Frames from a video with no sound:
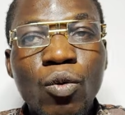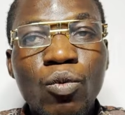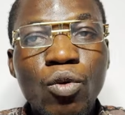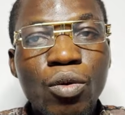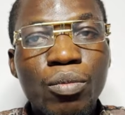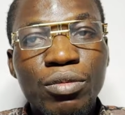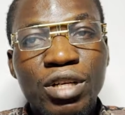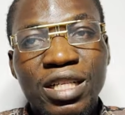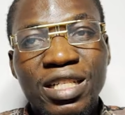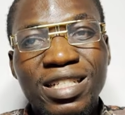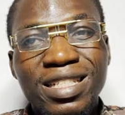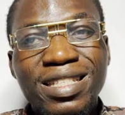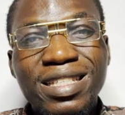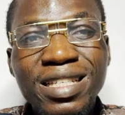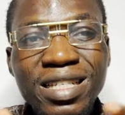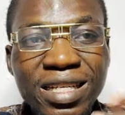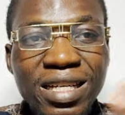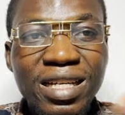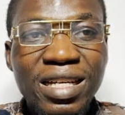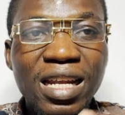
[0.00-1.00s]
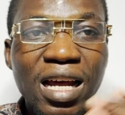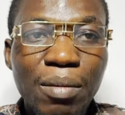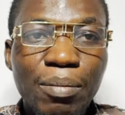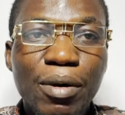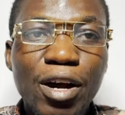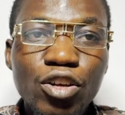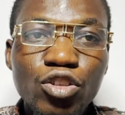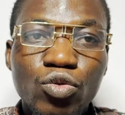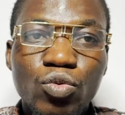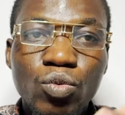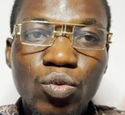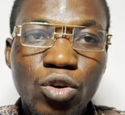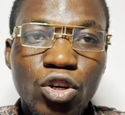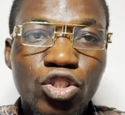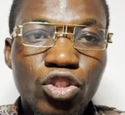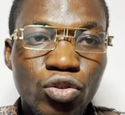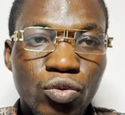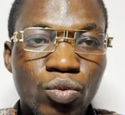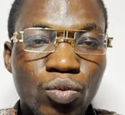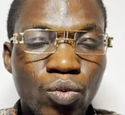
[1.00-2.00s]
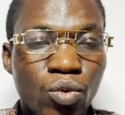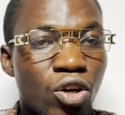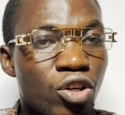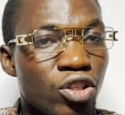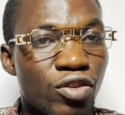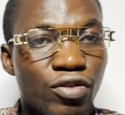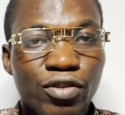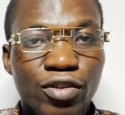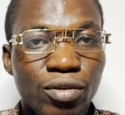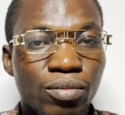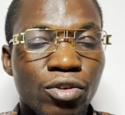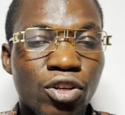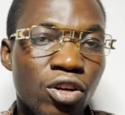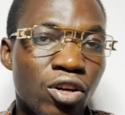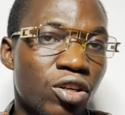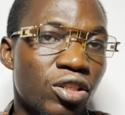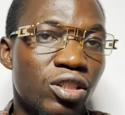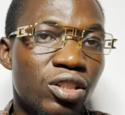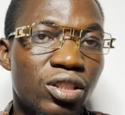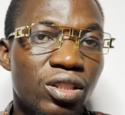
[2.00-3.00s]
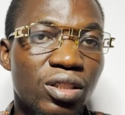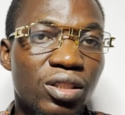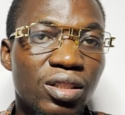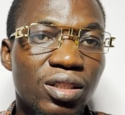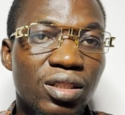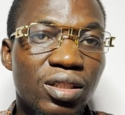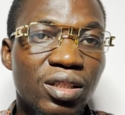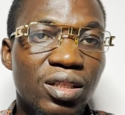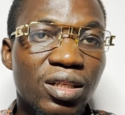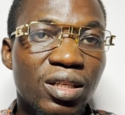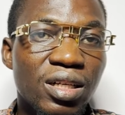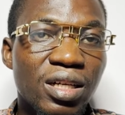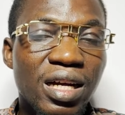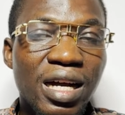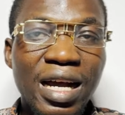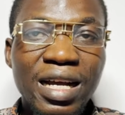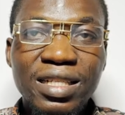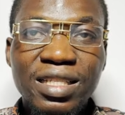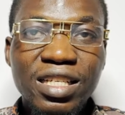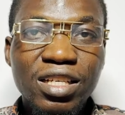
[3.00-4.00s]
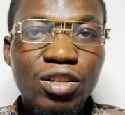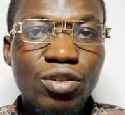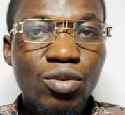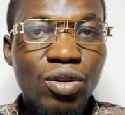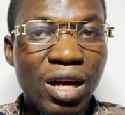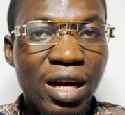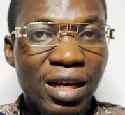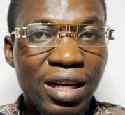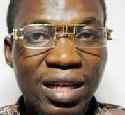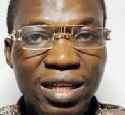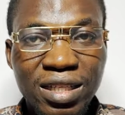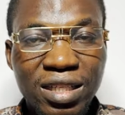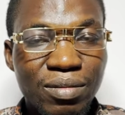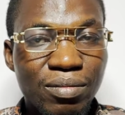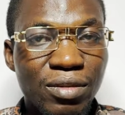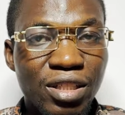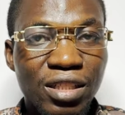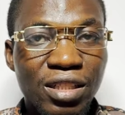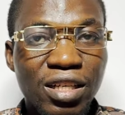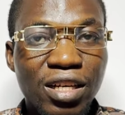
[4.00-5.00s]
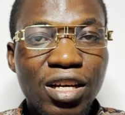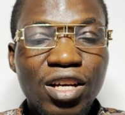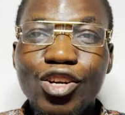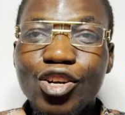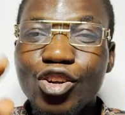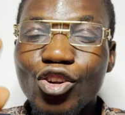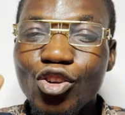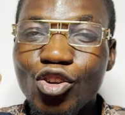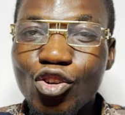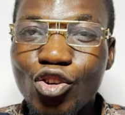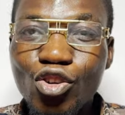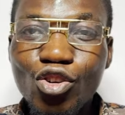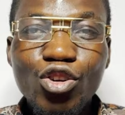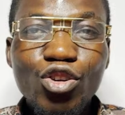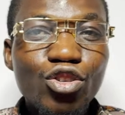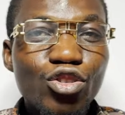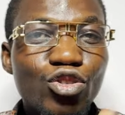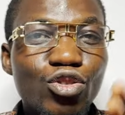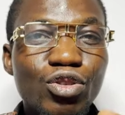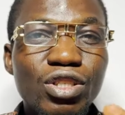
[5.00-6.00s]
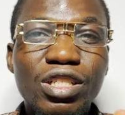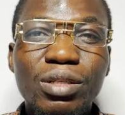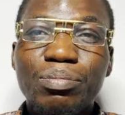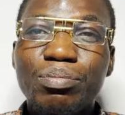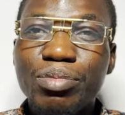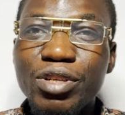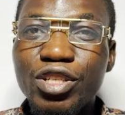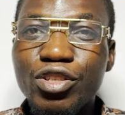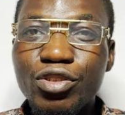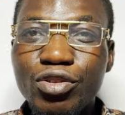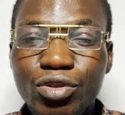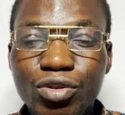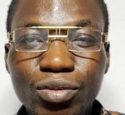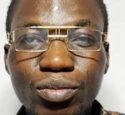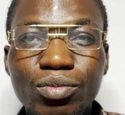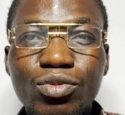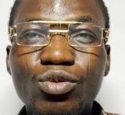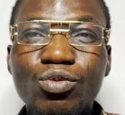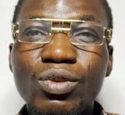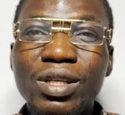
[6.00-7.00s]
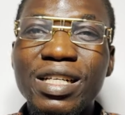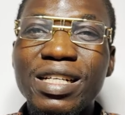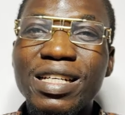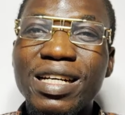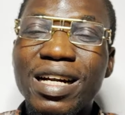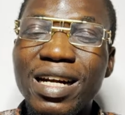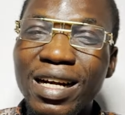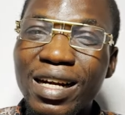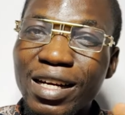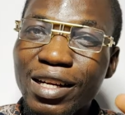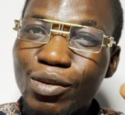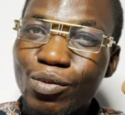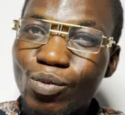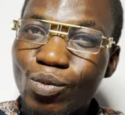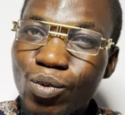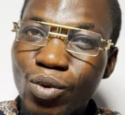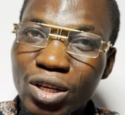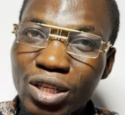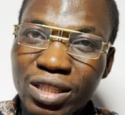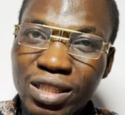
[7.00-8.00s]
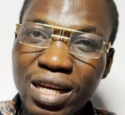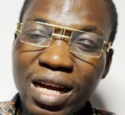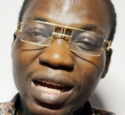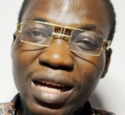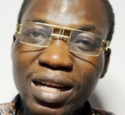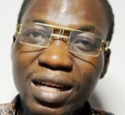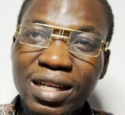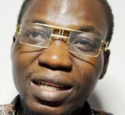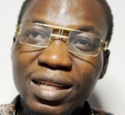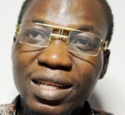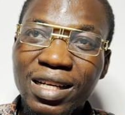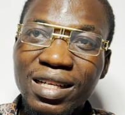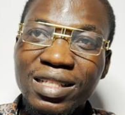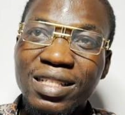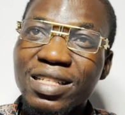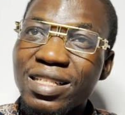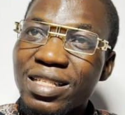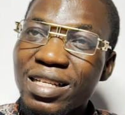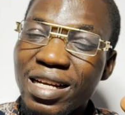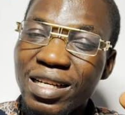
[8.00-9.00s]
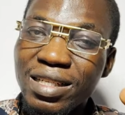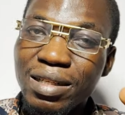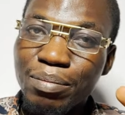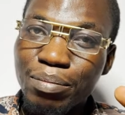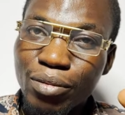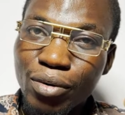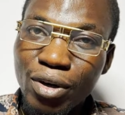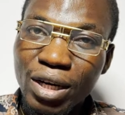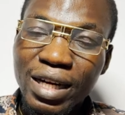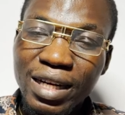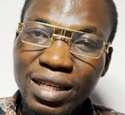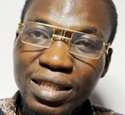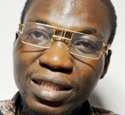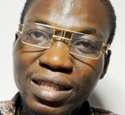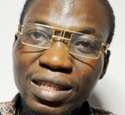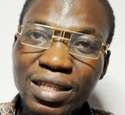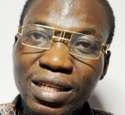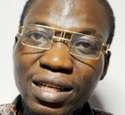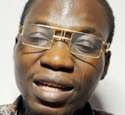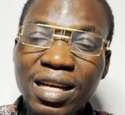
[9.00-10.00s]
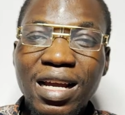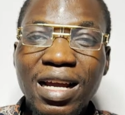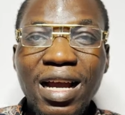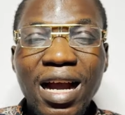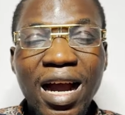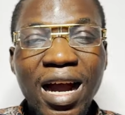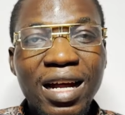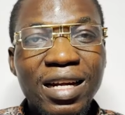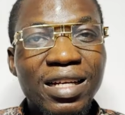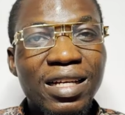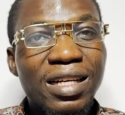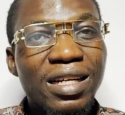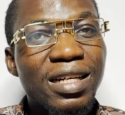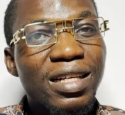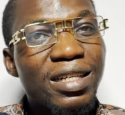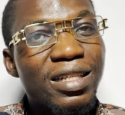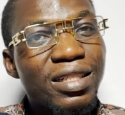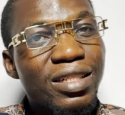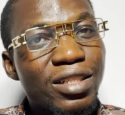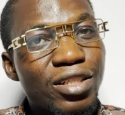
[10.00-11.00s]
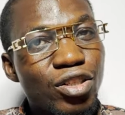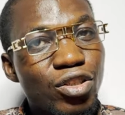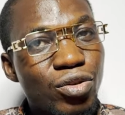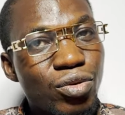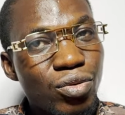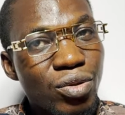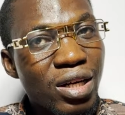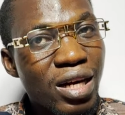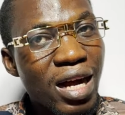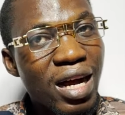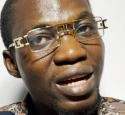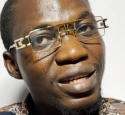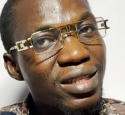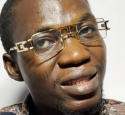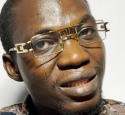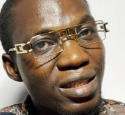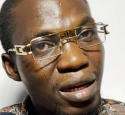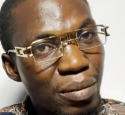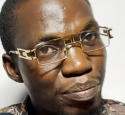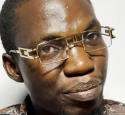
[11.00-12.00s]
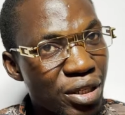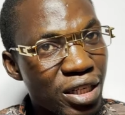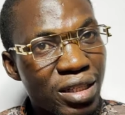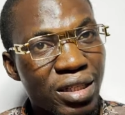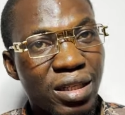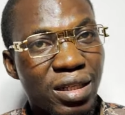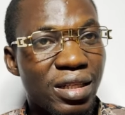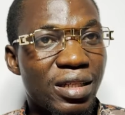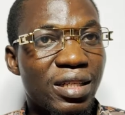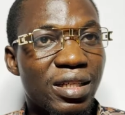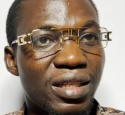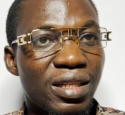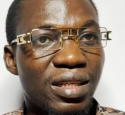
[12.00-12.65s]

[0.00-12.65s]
1 minute, thinking about what you want from God. I think you are getting me. Go to the bathroom with the clean water that's inside the bucket and the sugar separately.